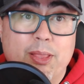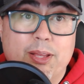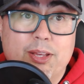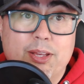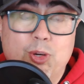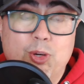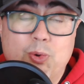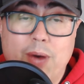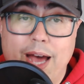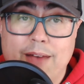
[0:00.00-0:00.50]

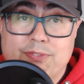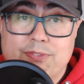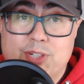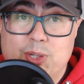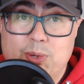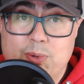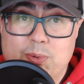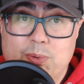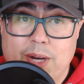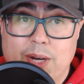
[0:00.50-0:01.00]
You have
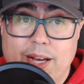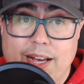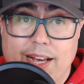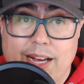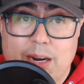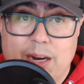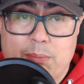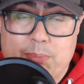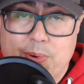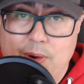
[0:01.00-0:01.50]
to
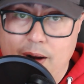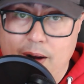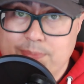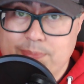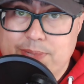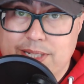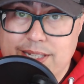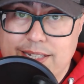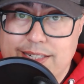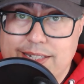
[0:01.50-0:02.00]

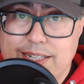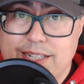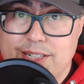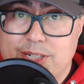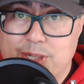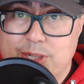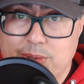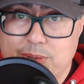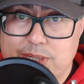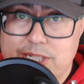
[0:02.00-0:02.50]
prompt
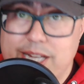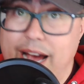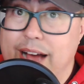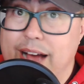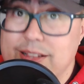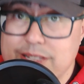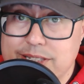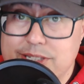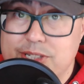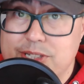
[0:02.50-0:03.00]
it to
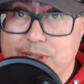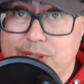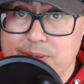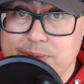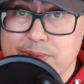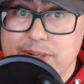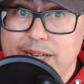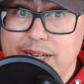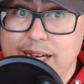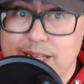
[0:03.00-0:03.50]
challenge
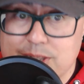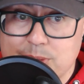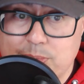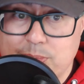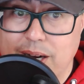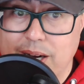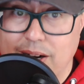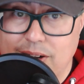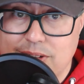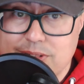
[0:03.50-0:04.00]
you as
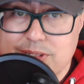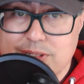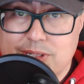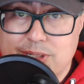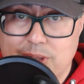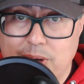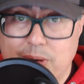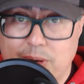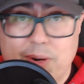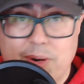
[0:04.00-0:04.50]
well.
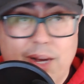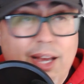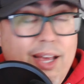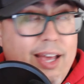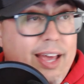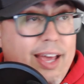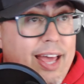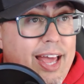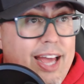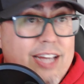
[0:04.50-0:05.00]
So
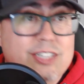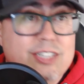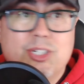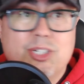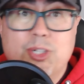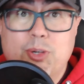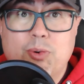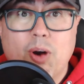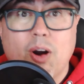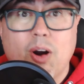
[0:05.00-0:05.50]

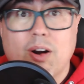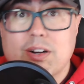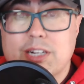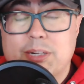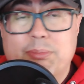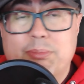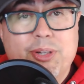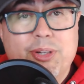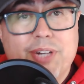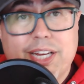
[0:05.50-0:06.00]
as you are
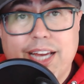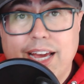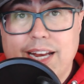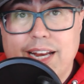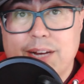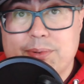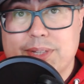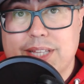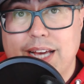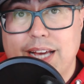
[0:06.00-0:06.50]

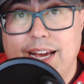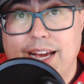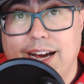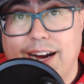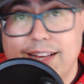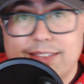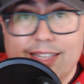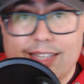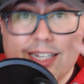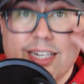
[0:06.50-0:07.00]
communicating with
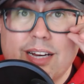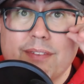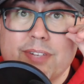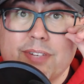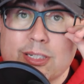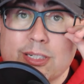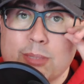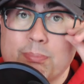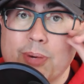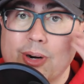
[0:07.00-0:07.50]
AI, think of
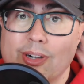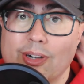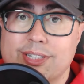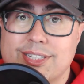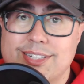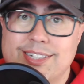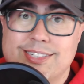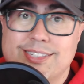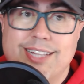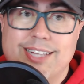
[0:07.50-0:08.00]
it as a
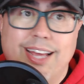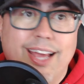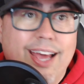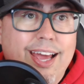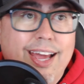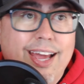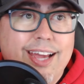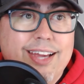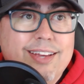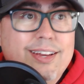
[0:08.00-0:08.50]
person and say,
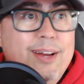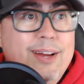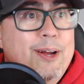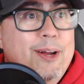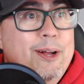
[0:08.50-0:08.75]
hey,